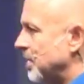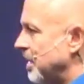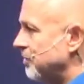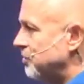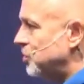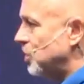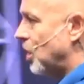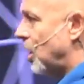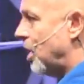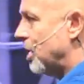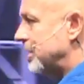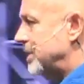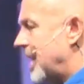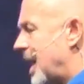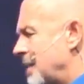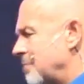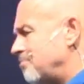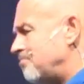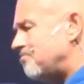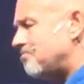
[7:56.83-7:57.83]
He gives you a hard
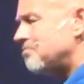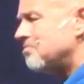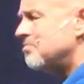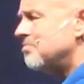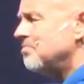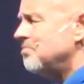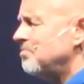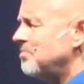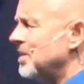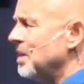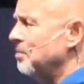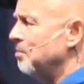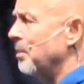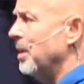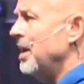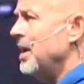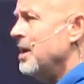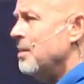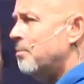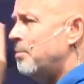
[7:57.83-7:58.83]
time.
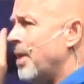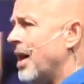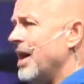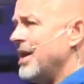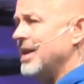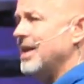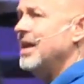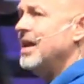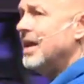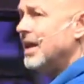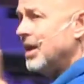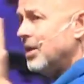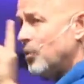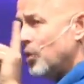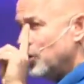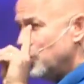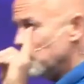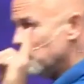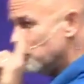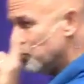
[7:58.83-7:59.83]
But
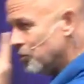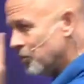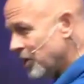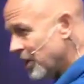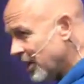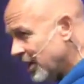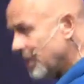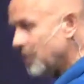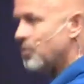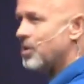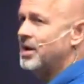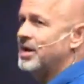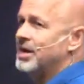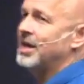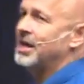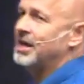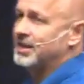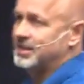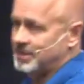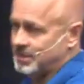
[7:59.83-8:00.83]
when you really
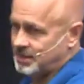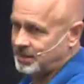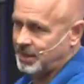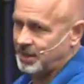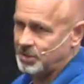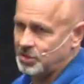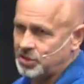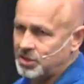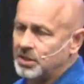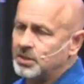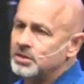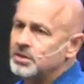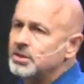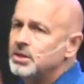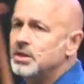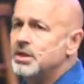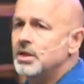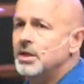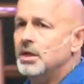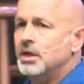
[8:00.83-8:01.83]
to get his attention,
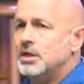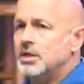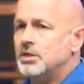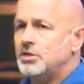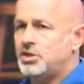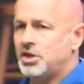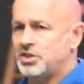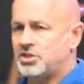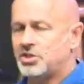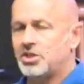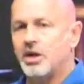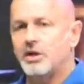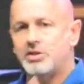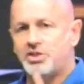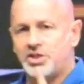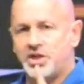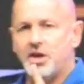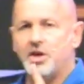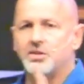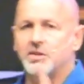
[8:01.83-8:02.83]
just
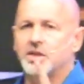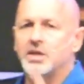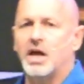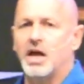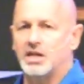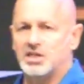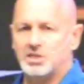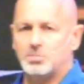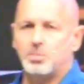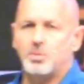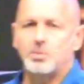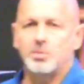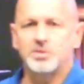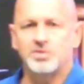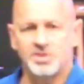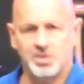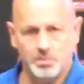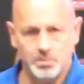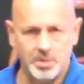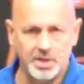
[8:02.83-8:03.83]
start sharing the gospel
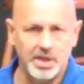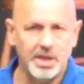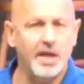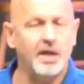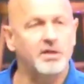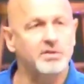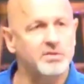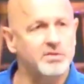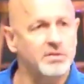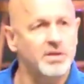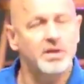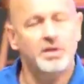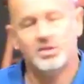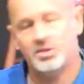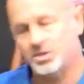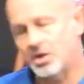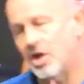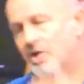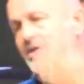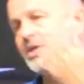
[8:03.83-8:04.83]
with somebody else.
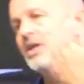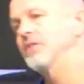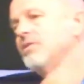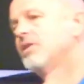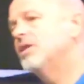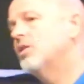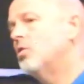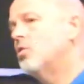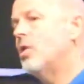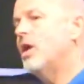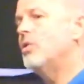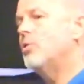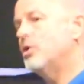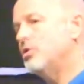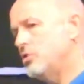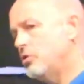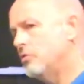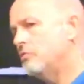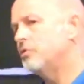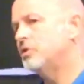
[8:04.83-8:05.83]
Start giving away
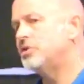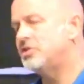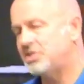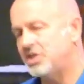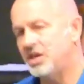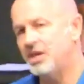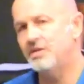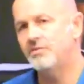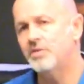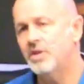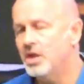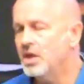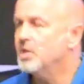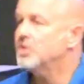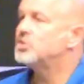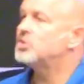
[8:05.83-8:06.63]
what you've received.